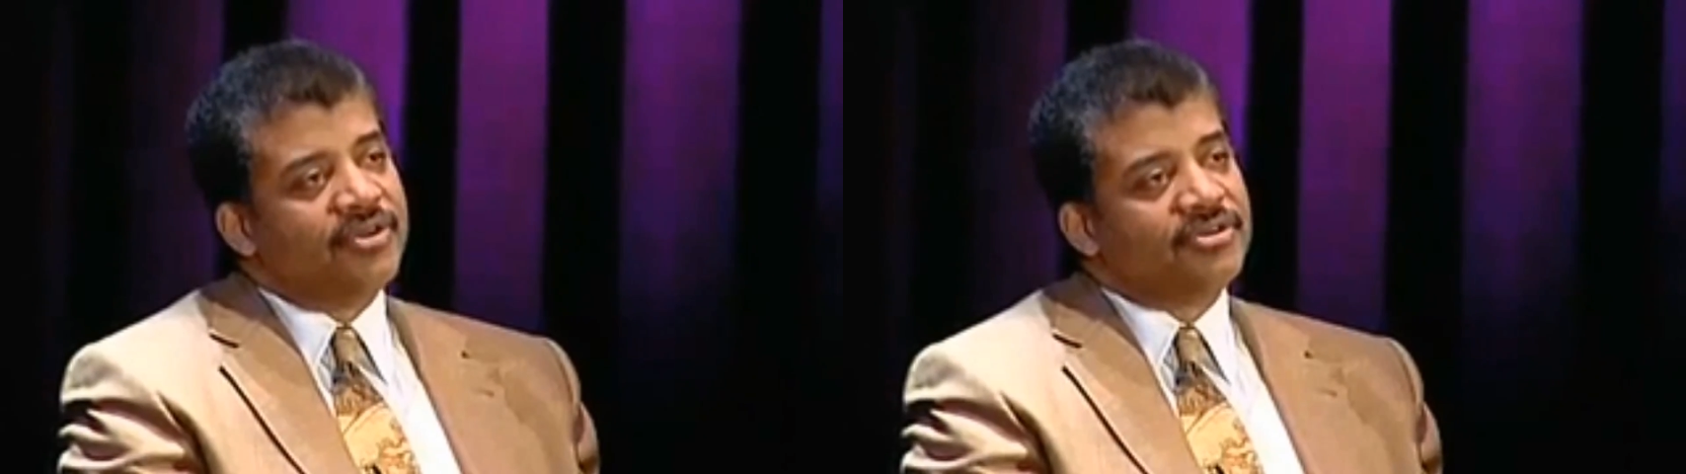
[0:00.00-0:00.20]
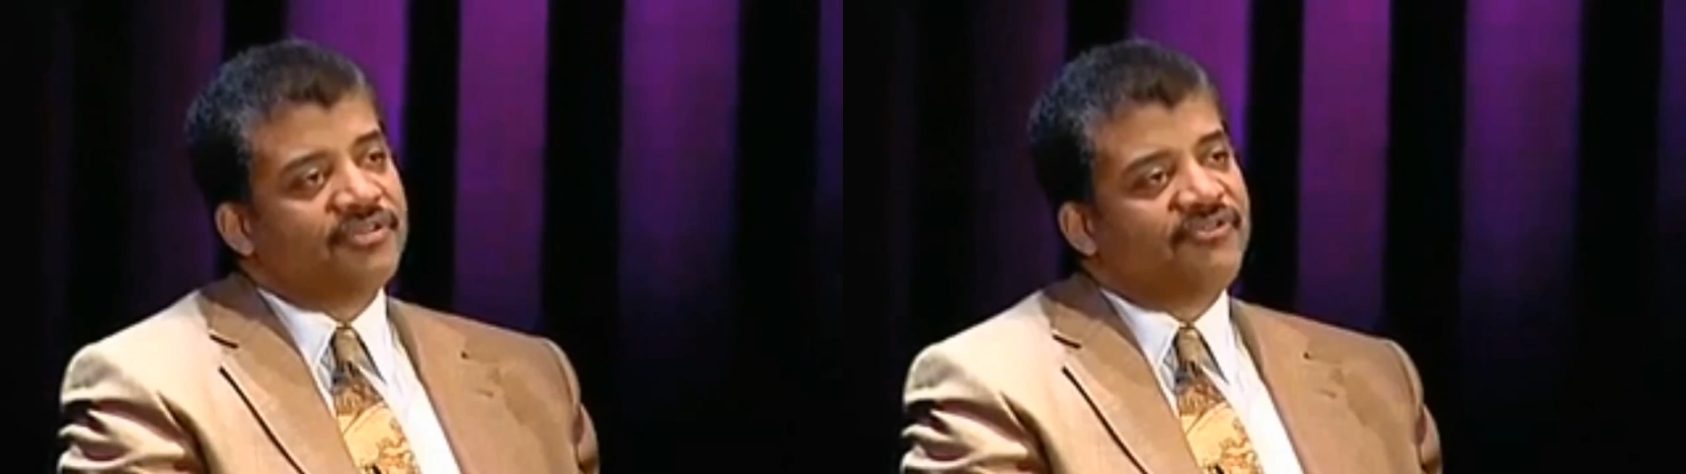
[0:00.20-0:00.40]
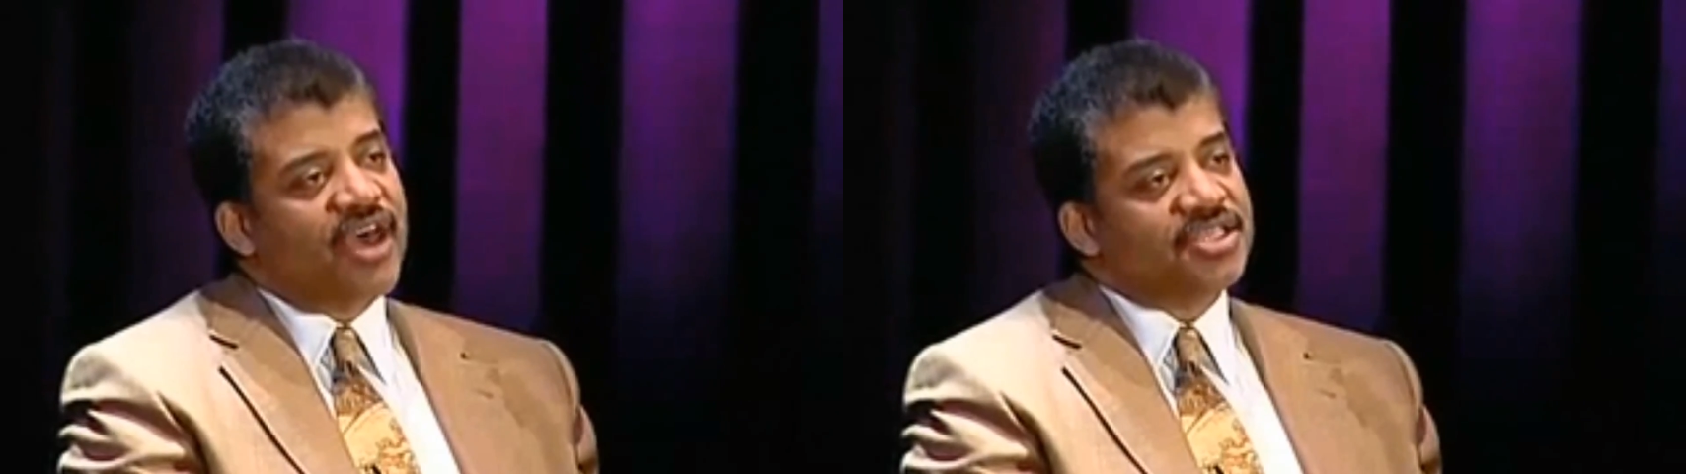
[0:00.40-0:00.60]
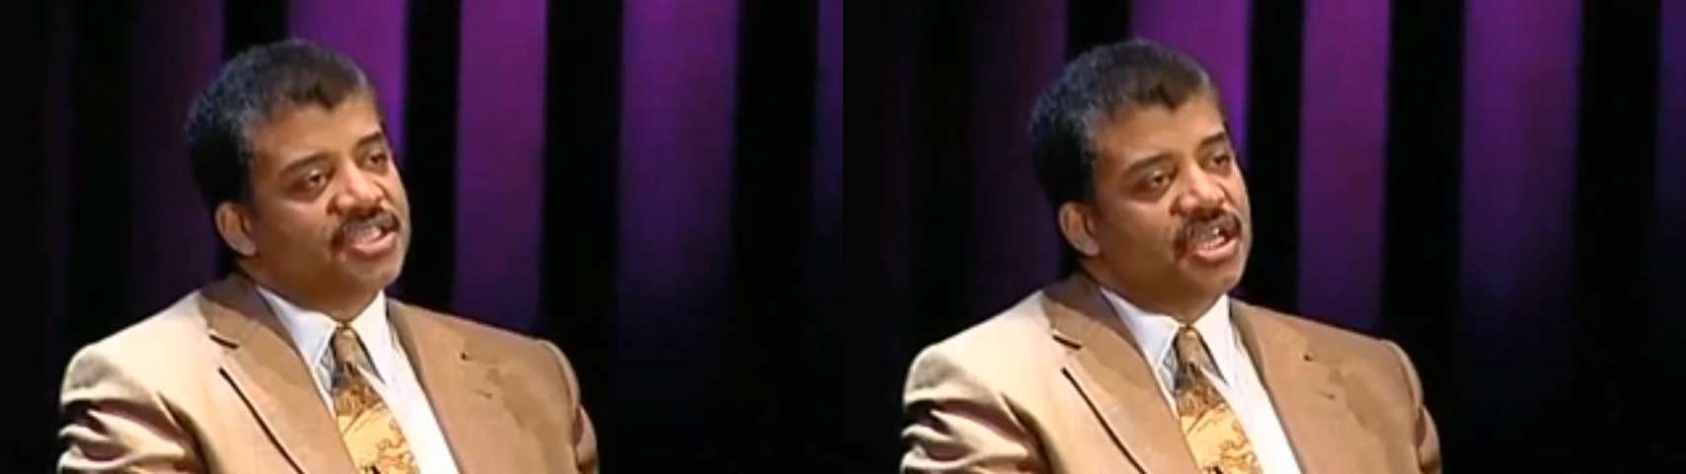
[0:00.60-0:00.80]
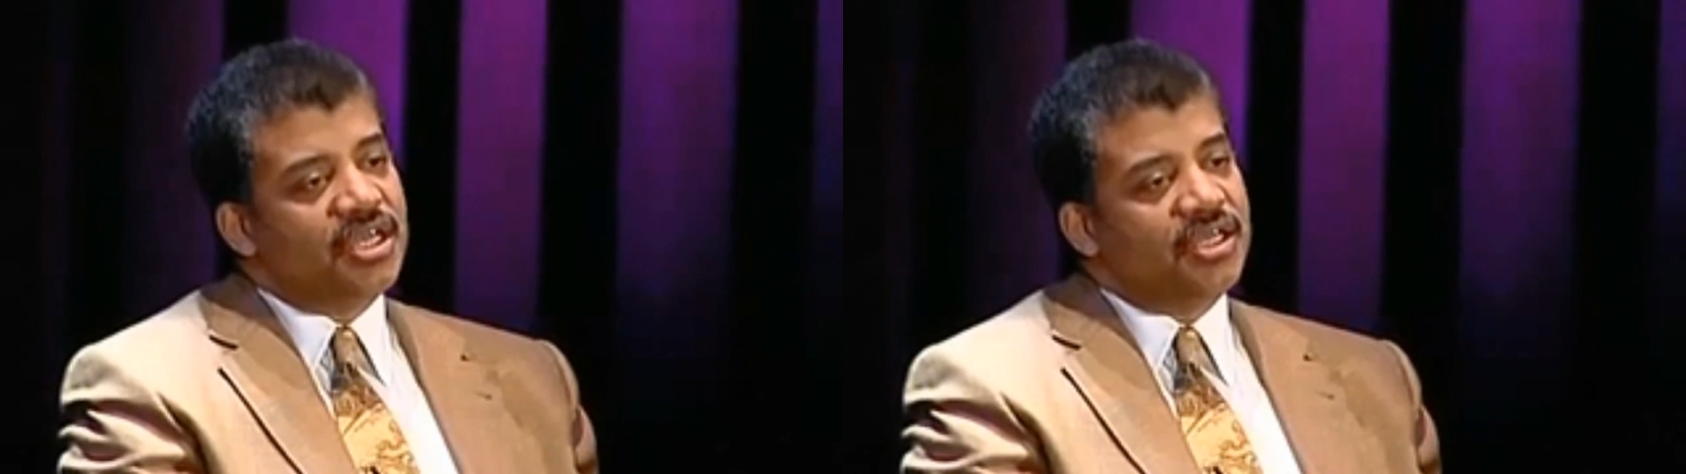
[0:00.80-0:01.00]

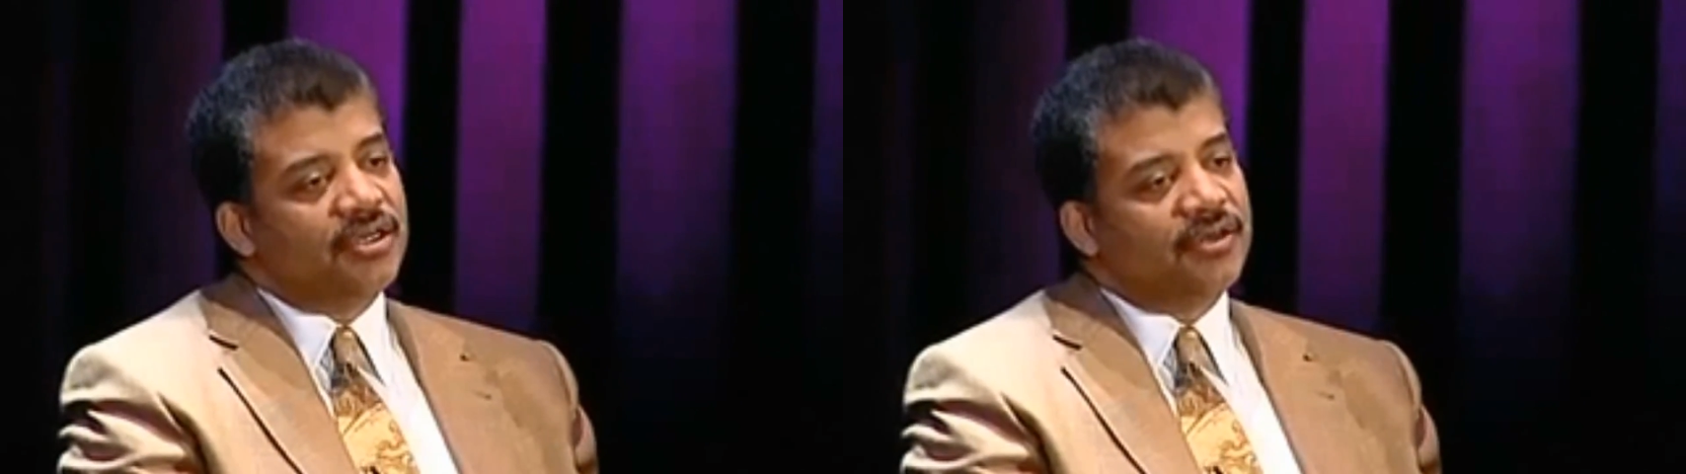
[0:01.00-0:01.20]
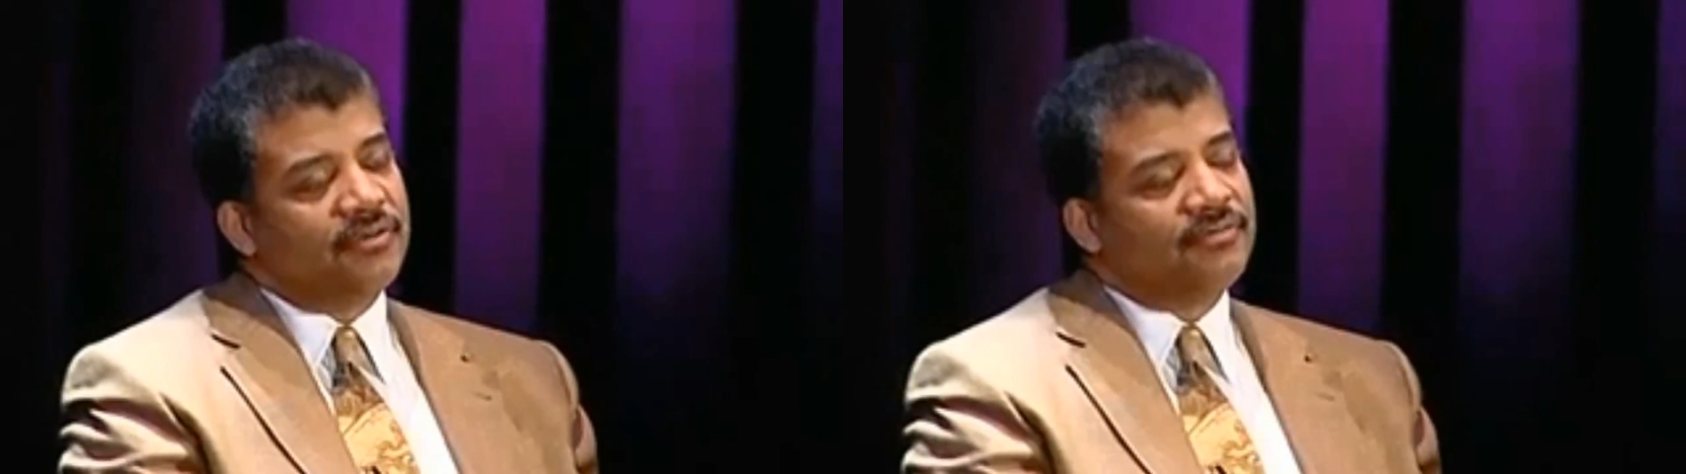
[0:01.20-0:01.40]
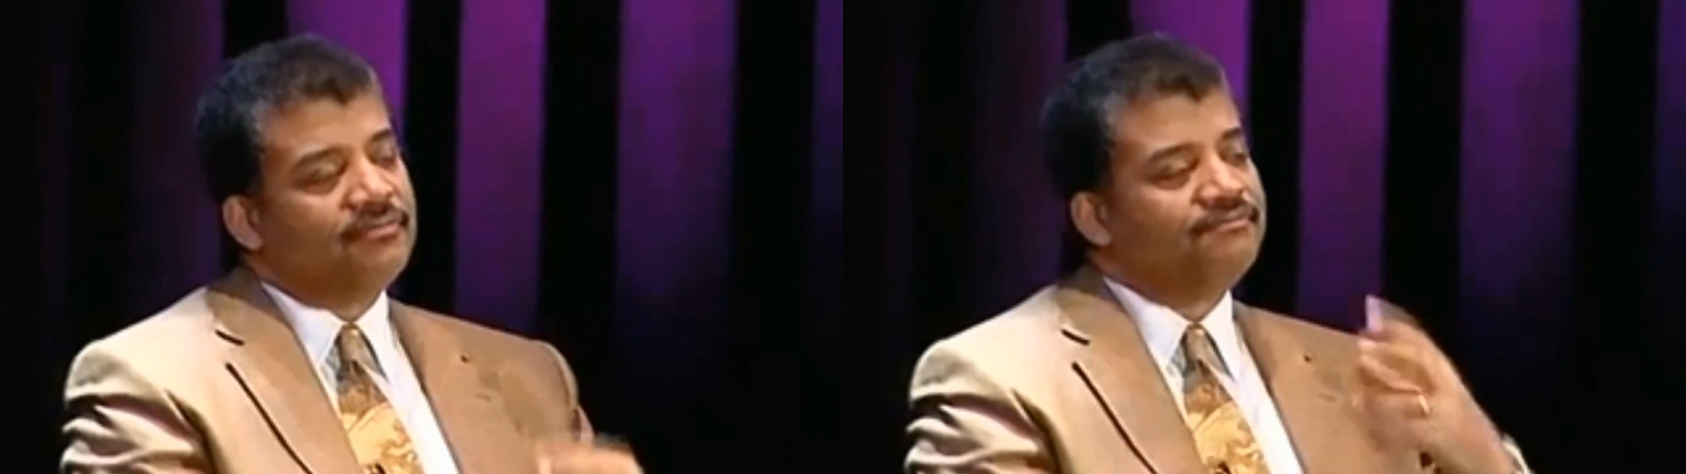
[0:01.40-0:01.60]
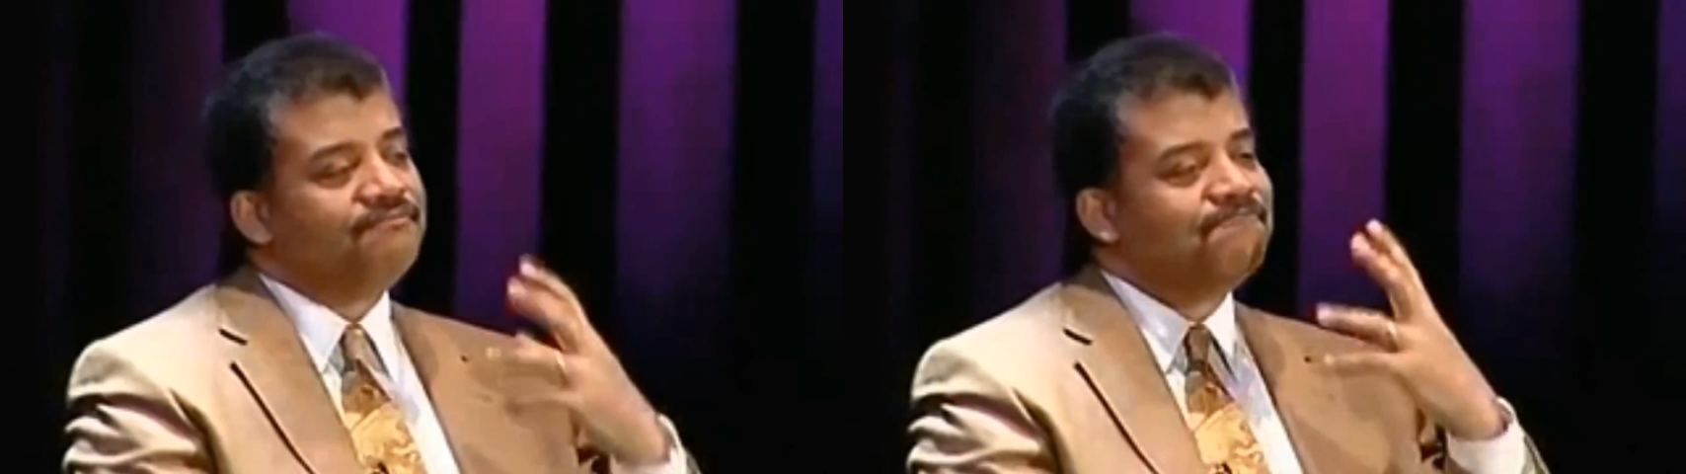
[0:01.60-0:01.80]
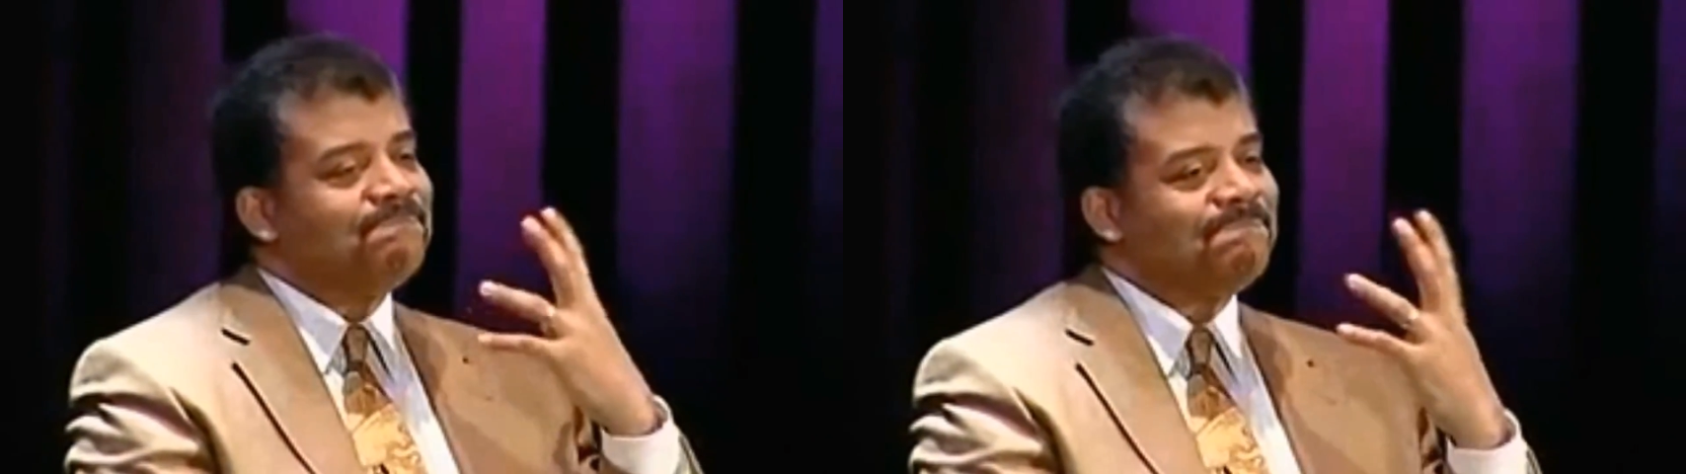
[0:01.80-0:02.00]
film in California.